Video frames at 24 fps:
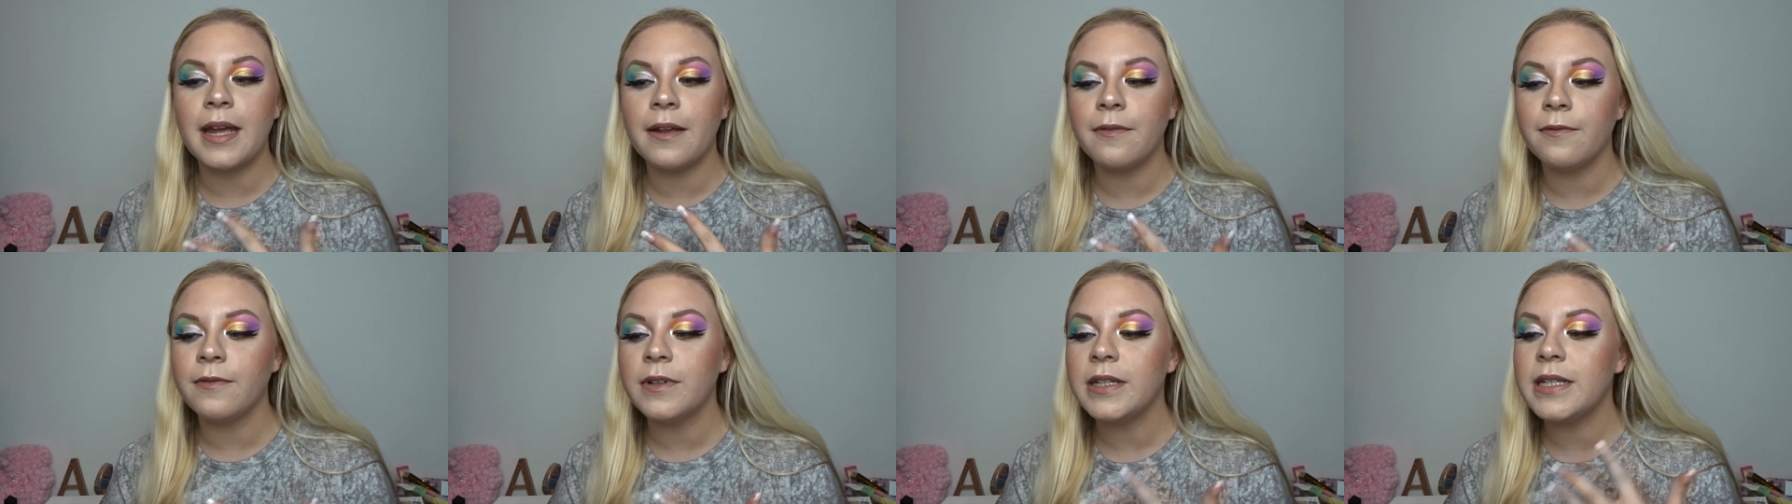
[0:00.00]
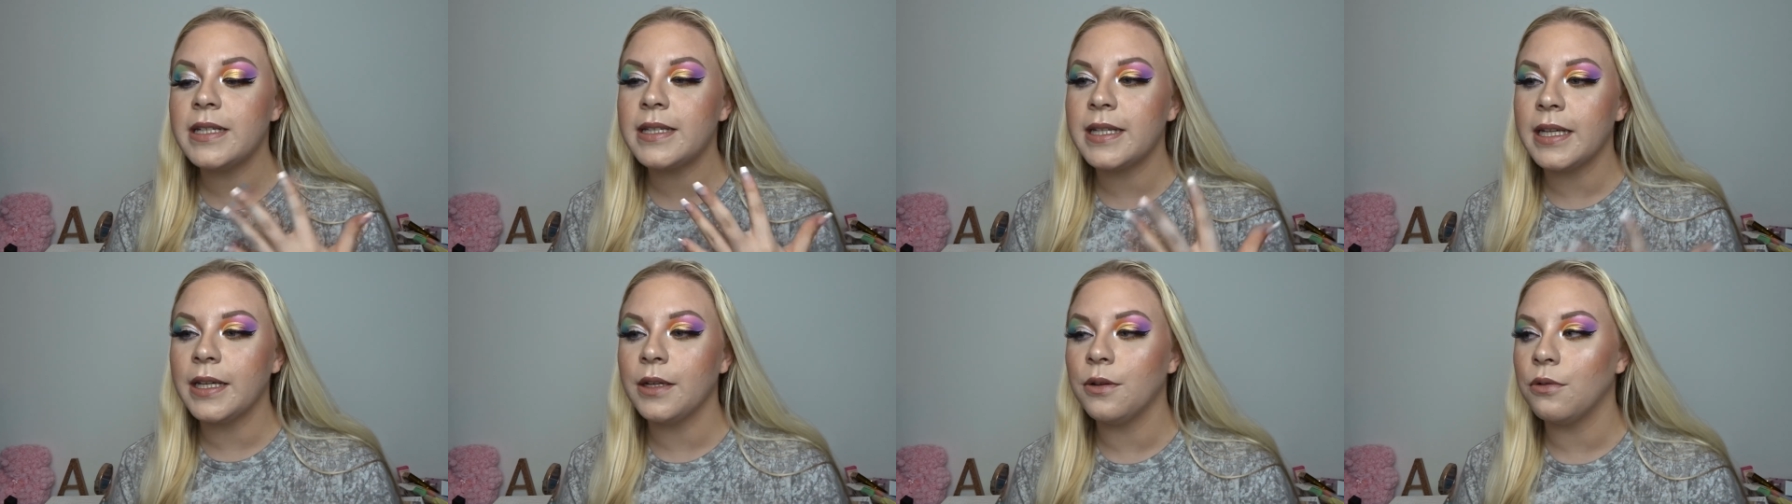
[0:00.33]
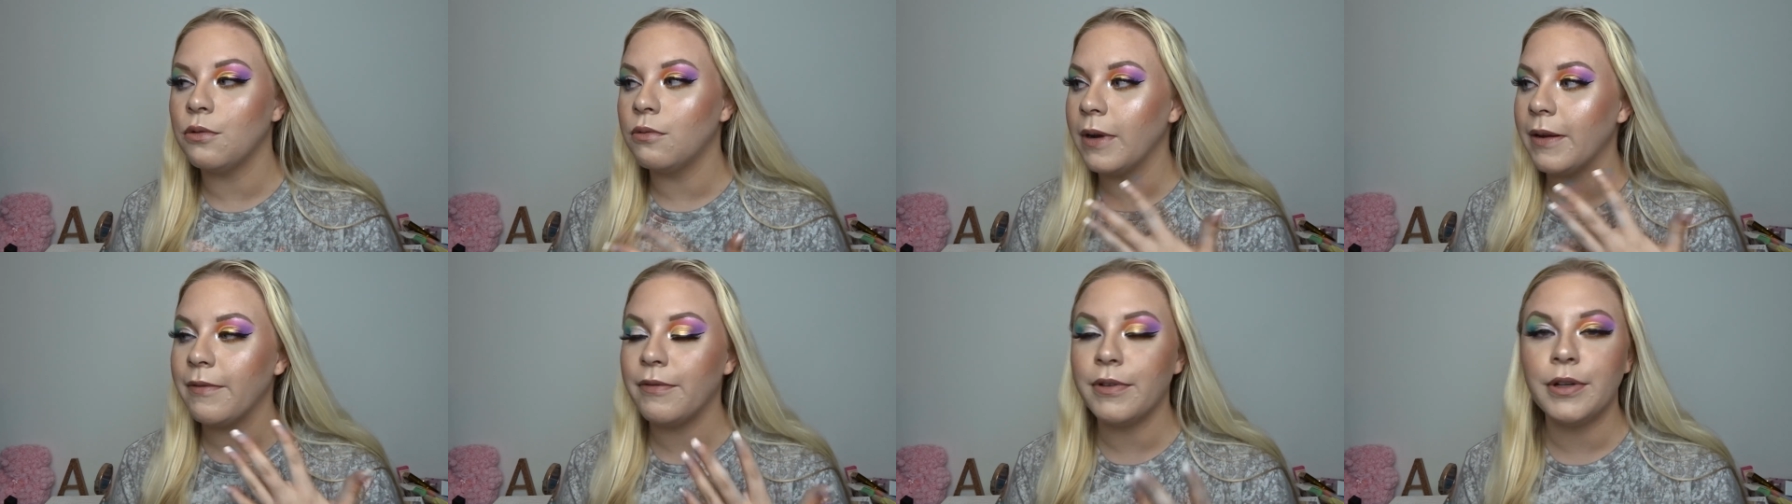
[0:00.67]
every
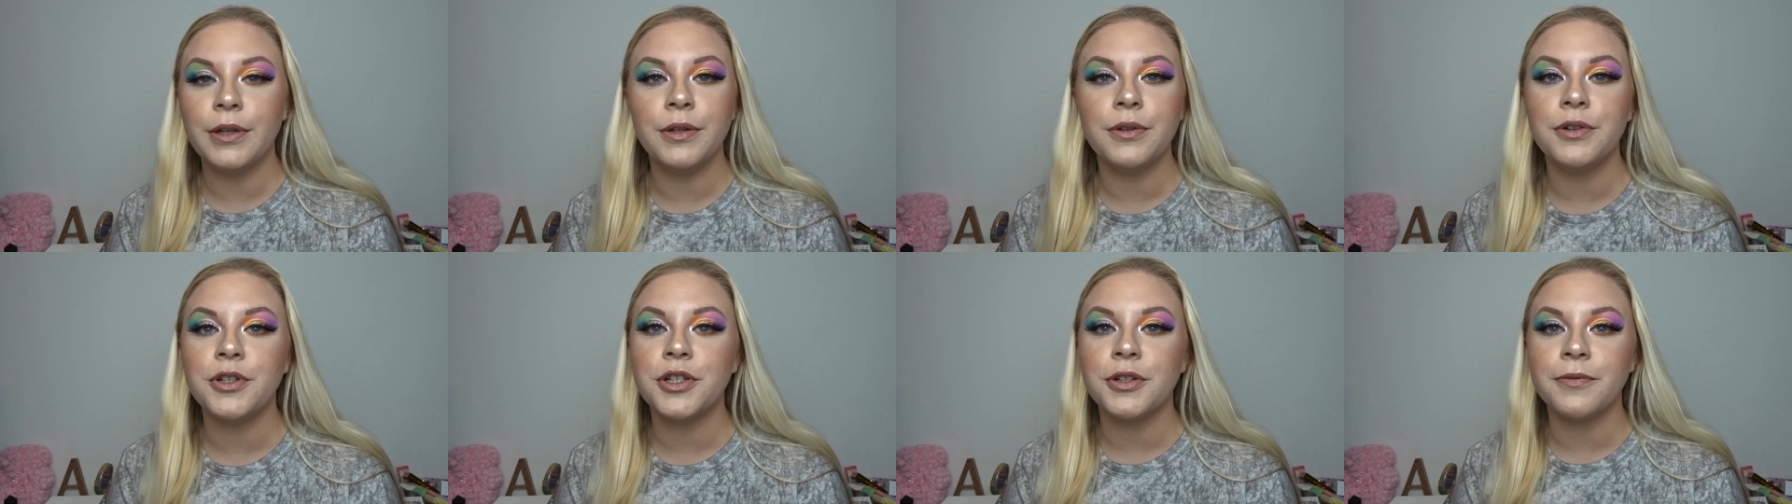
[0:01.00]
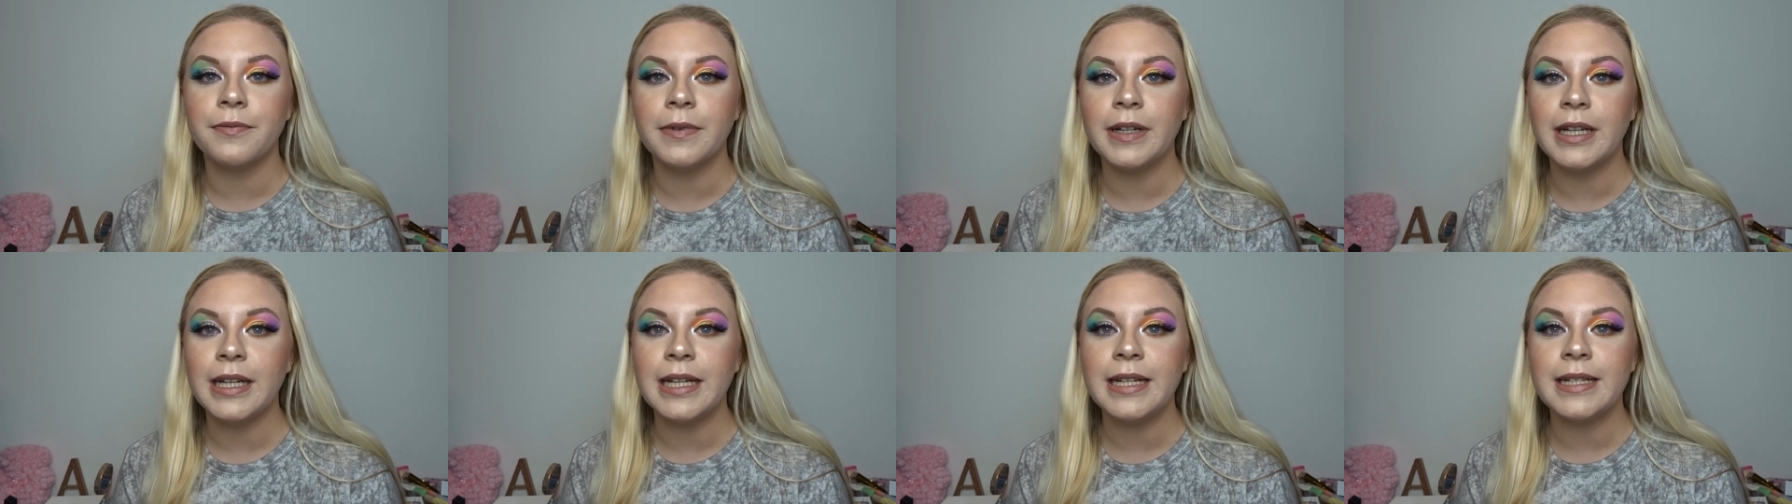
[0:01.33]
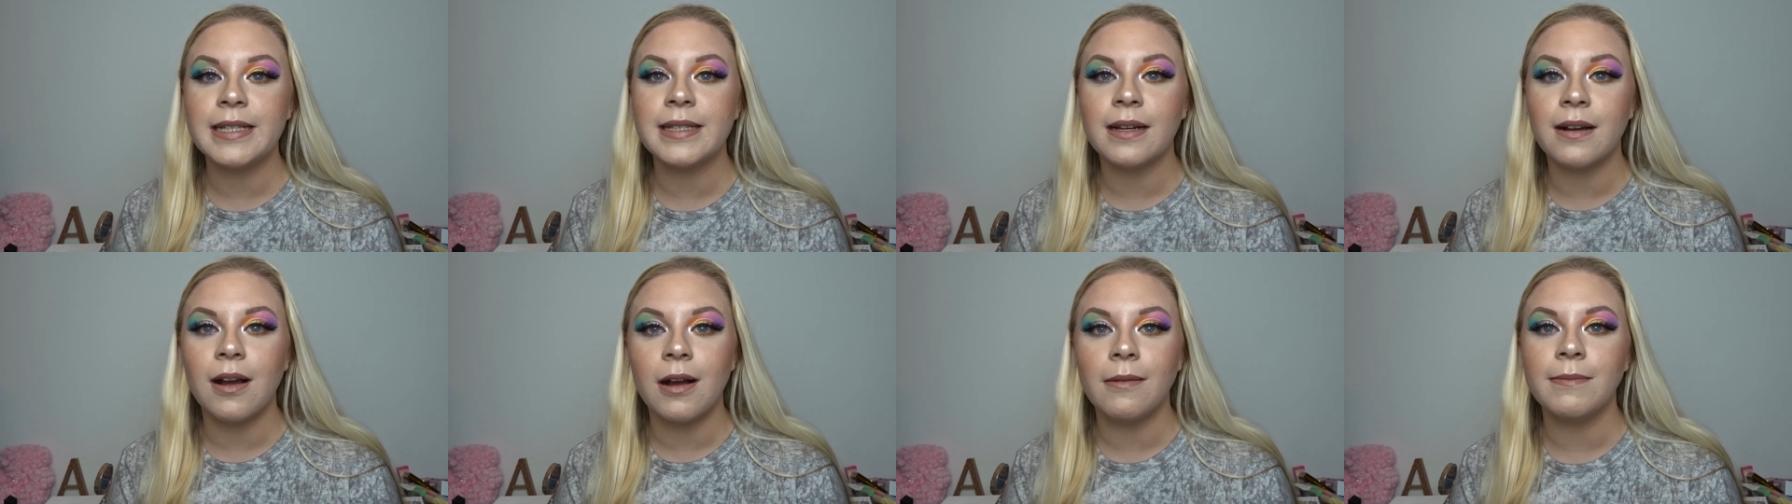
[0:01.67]
single Revolution
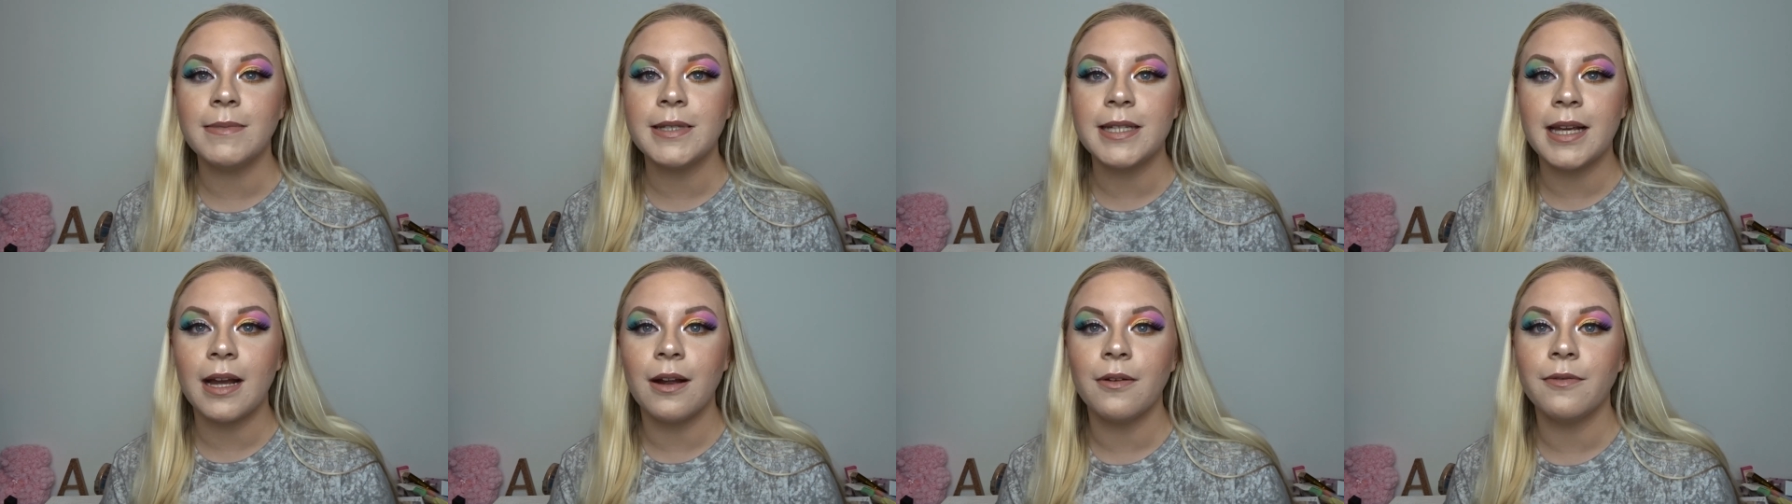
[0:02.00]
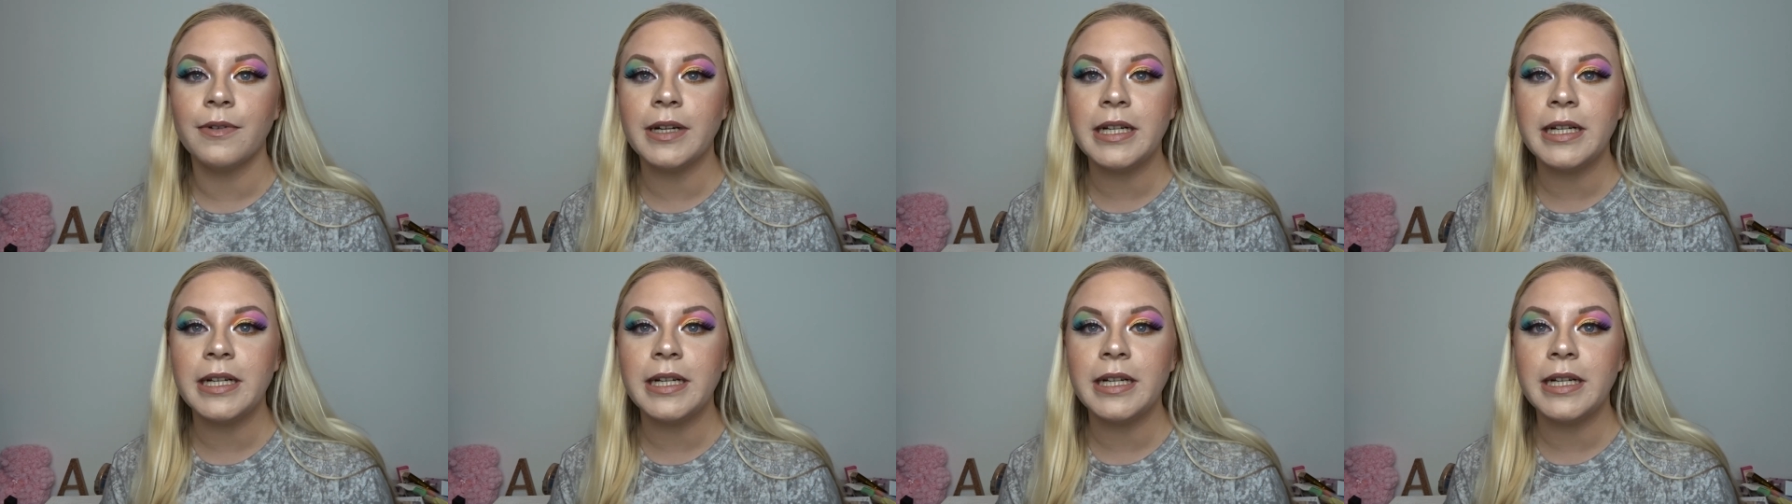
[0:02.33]
release that comes out